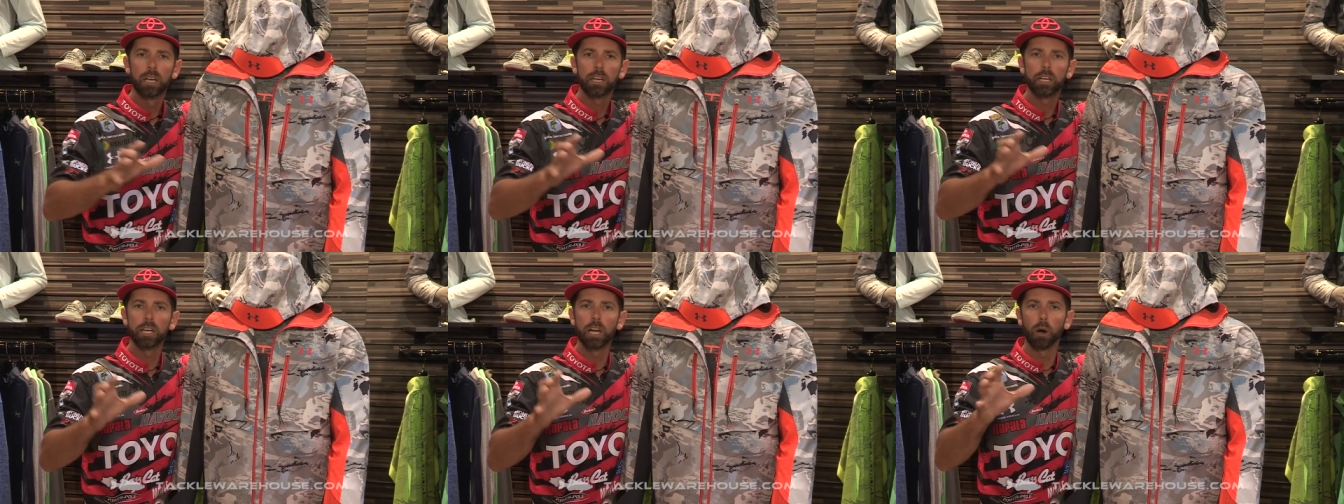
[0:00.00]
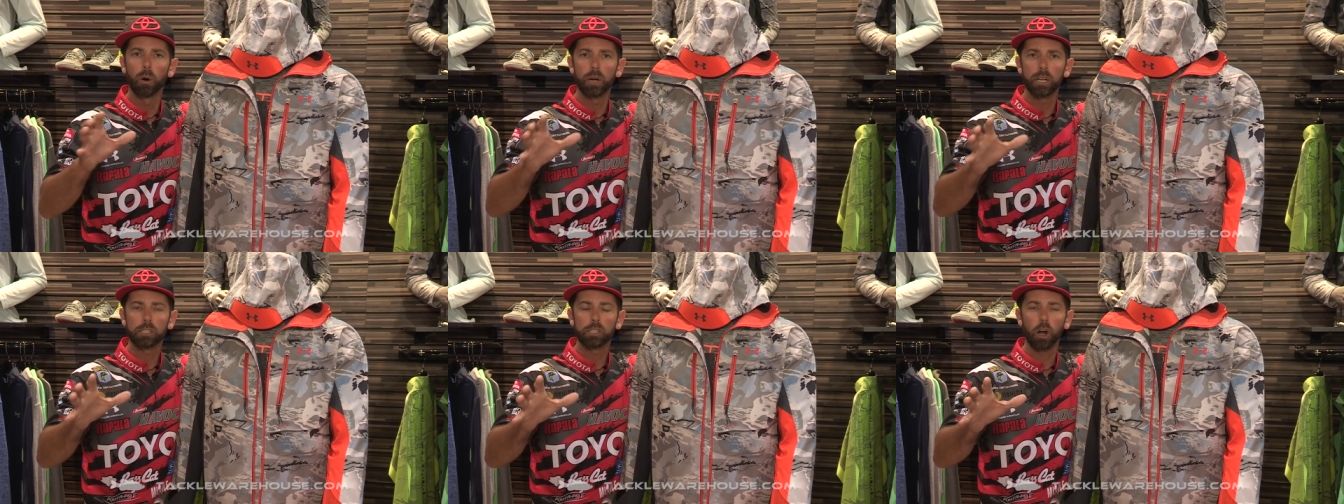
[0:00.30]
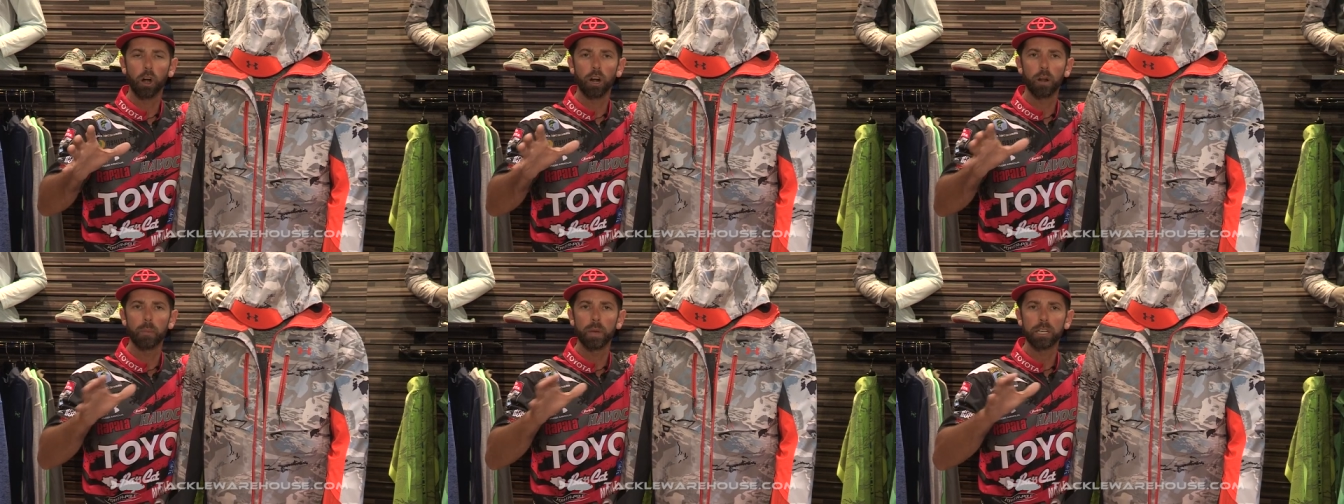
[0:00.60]
You know, in a
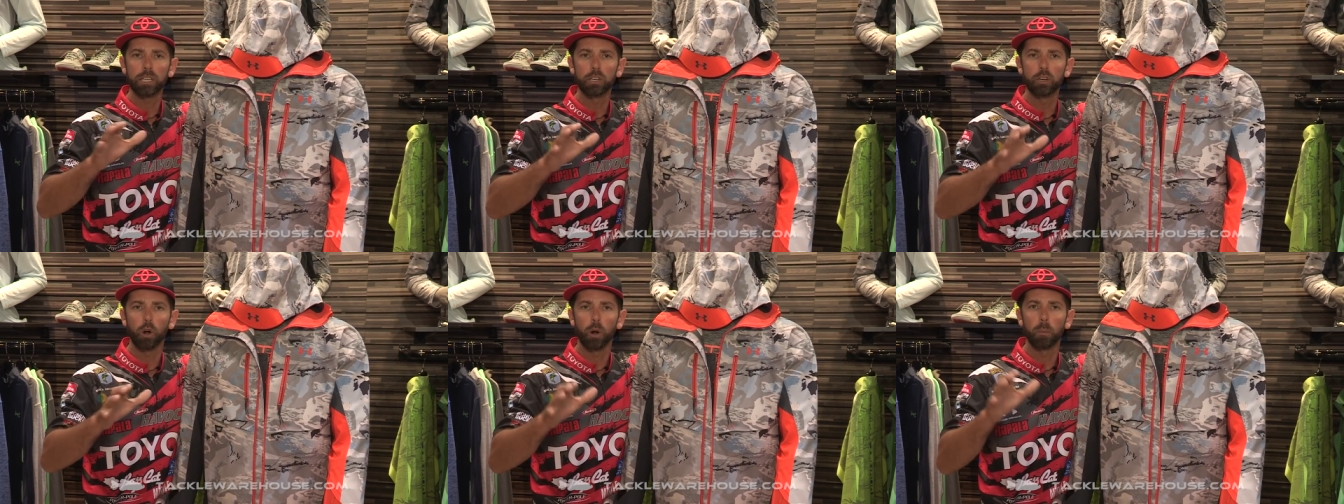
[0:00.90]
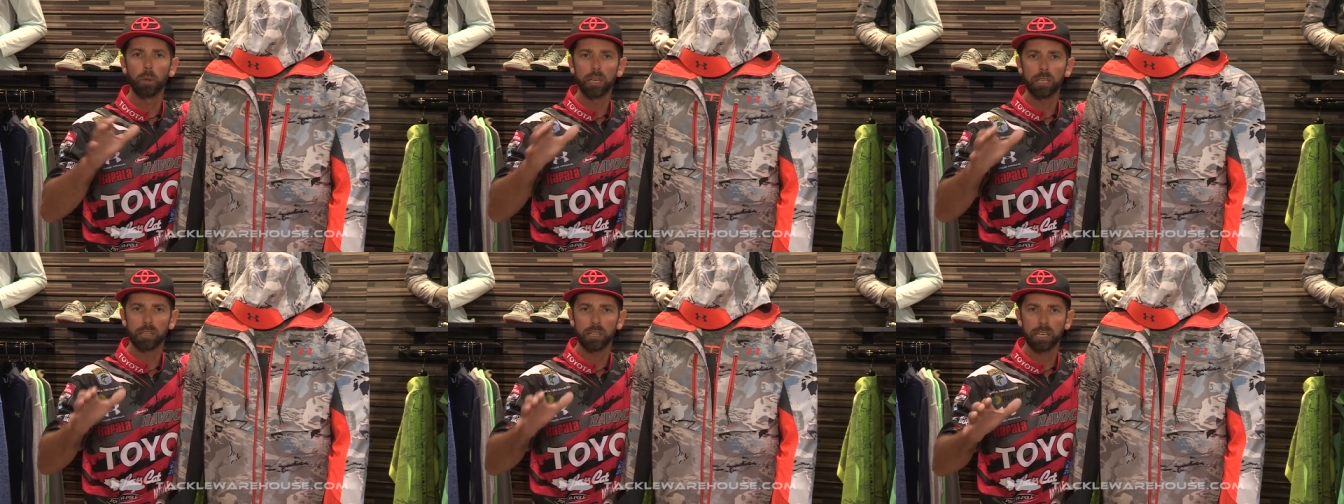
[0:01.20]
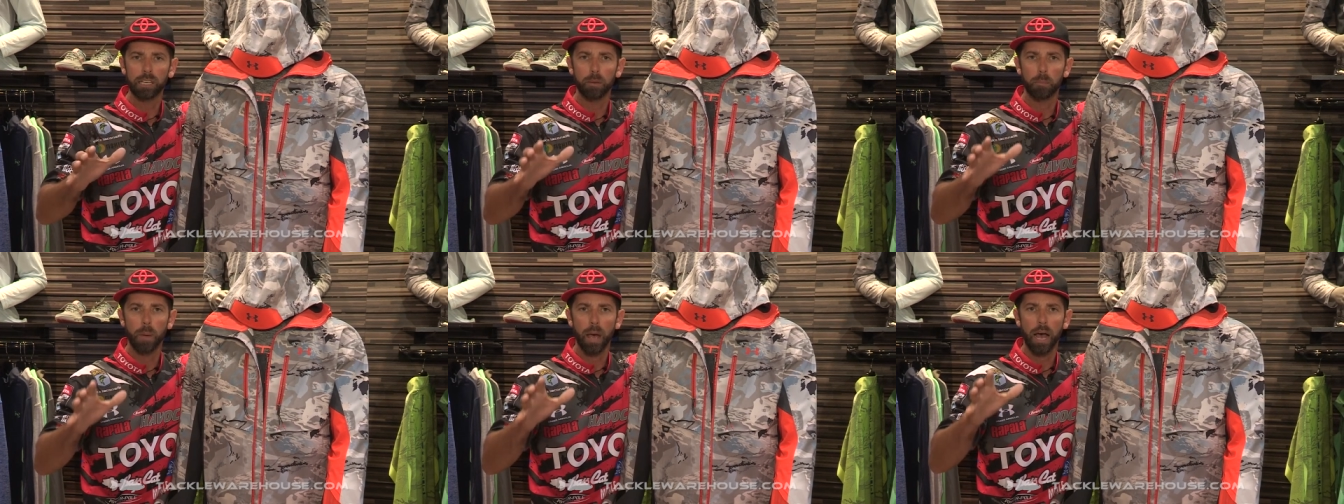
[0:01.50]
tournament, you normally
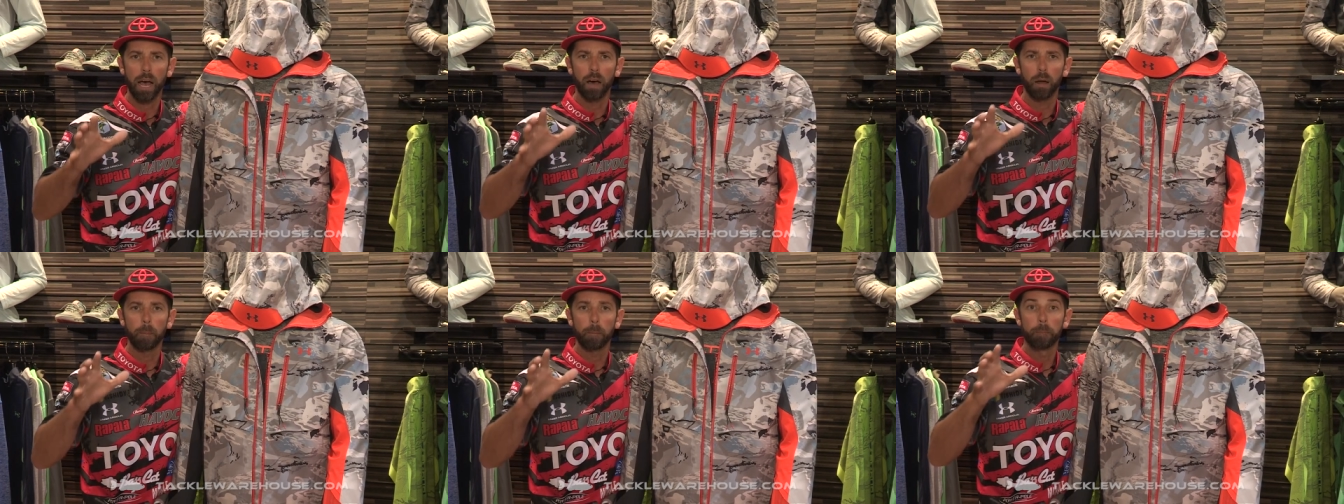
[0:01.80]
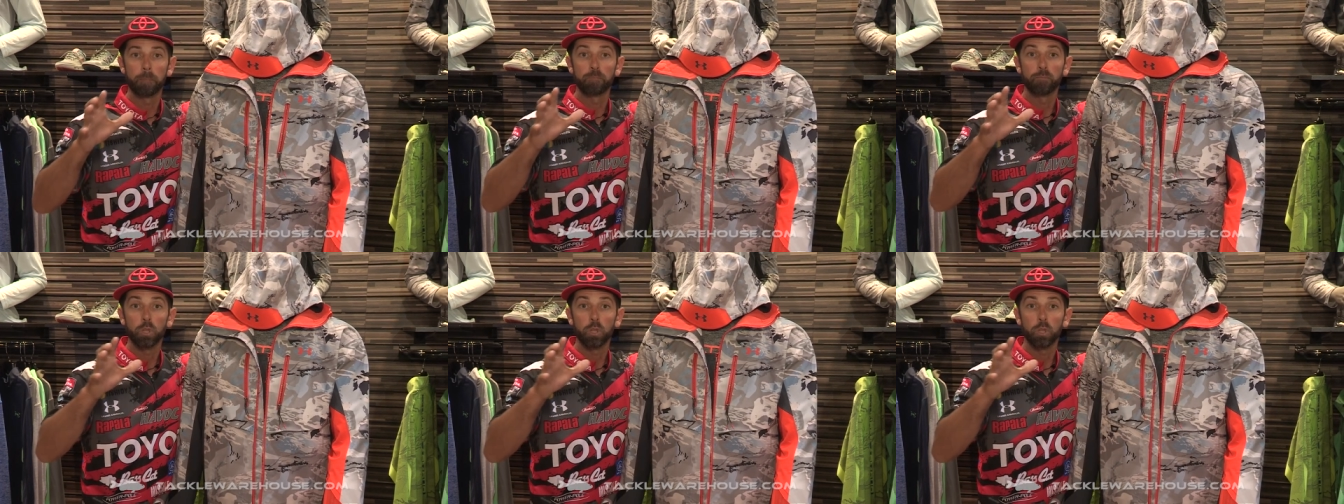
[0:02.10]
think about